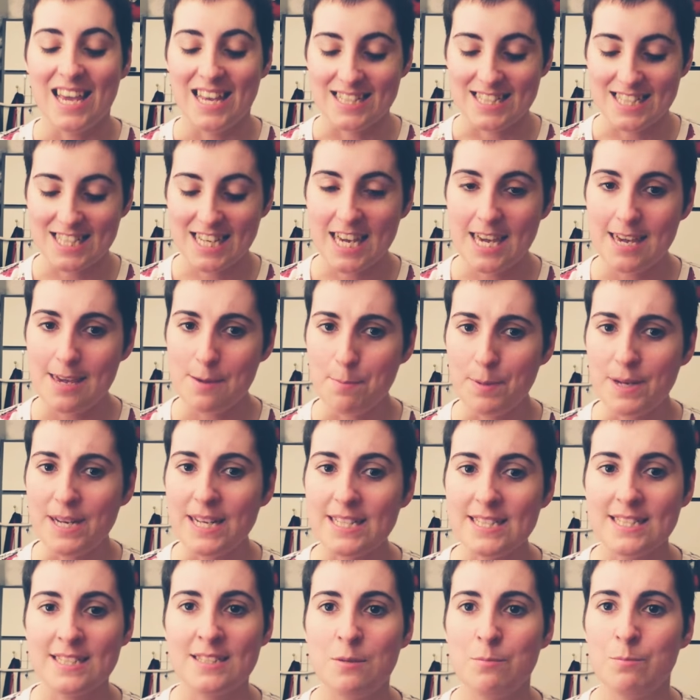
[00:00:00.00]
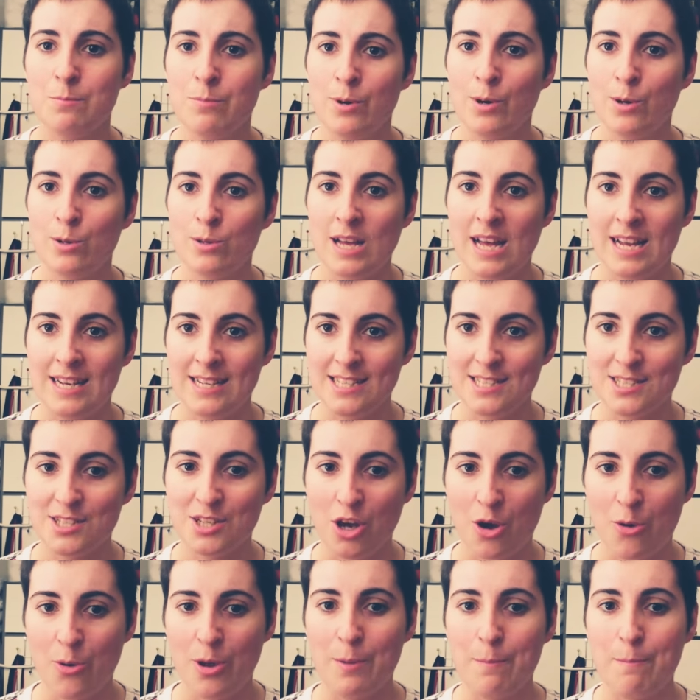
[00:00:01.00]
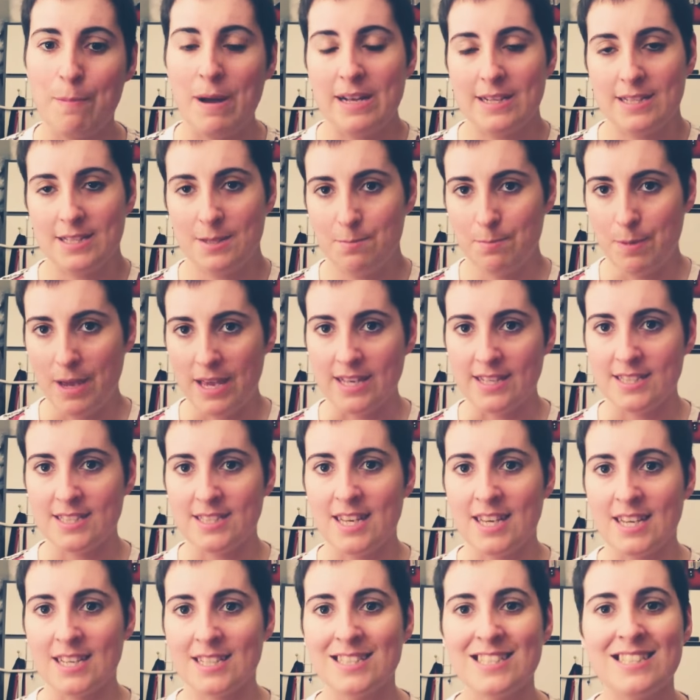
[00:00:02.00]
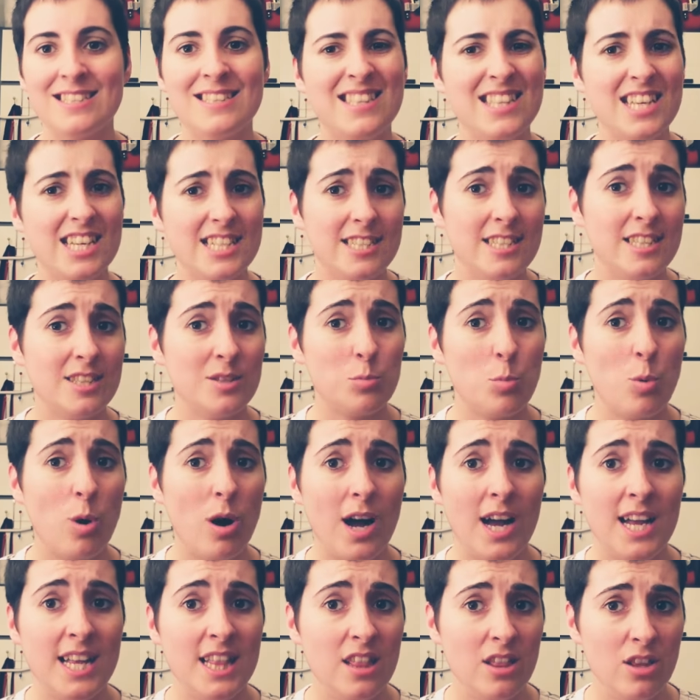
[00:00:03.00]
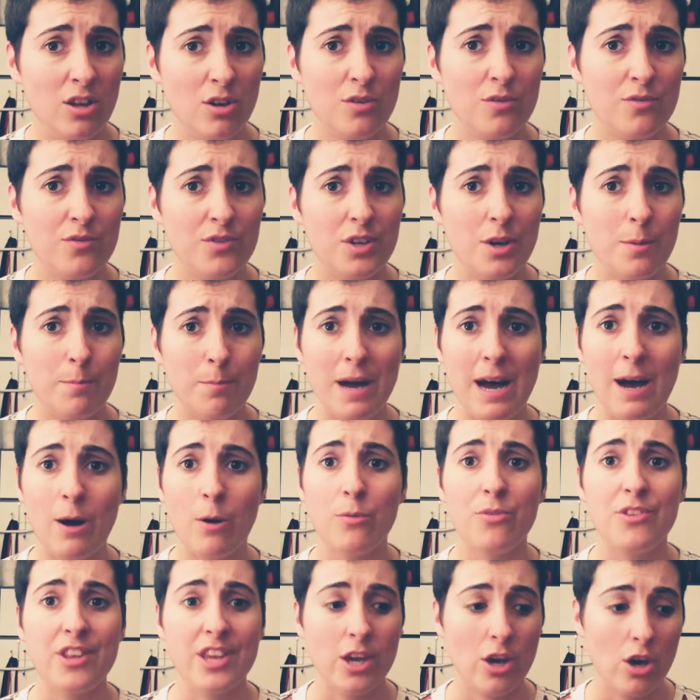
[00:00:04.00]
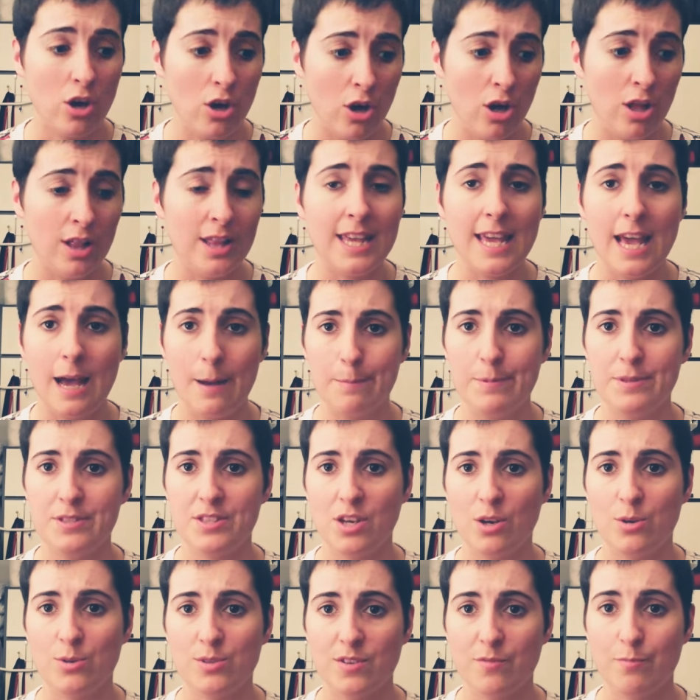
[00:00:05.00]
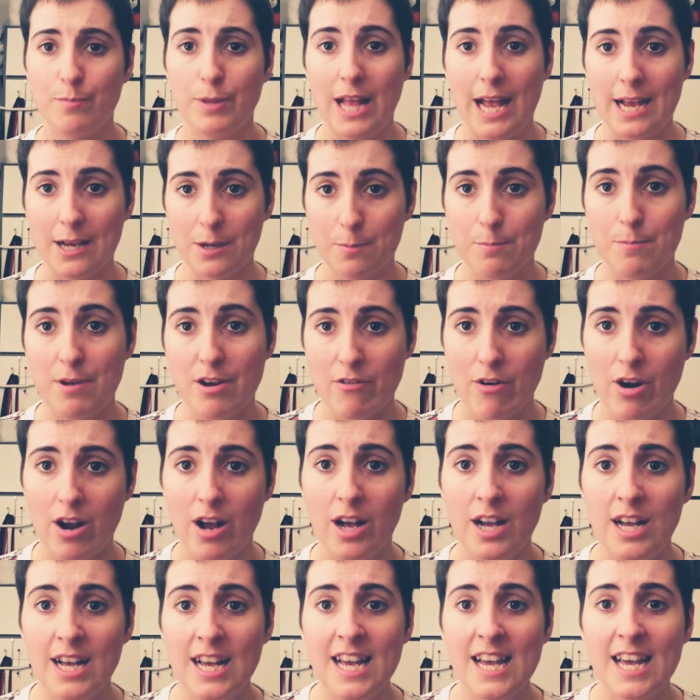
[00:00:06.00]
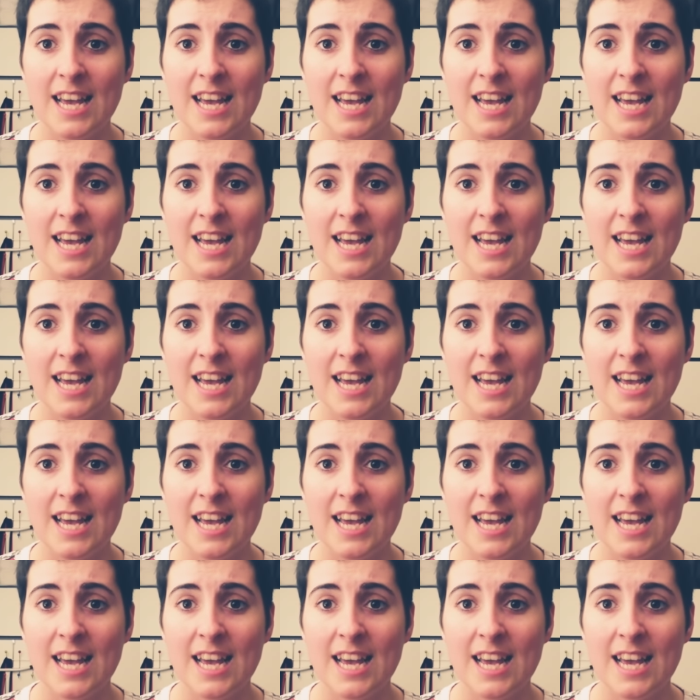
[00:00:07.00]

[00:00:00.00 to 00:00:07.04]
It's keeping it simple and it's going back to basics. This is what I loved about the early episodes of Black Mirror.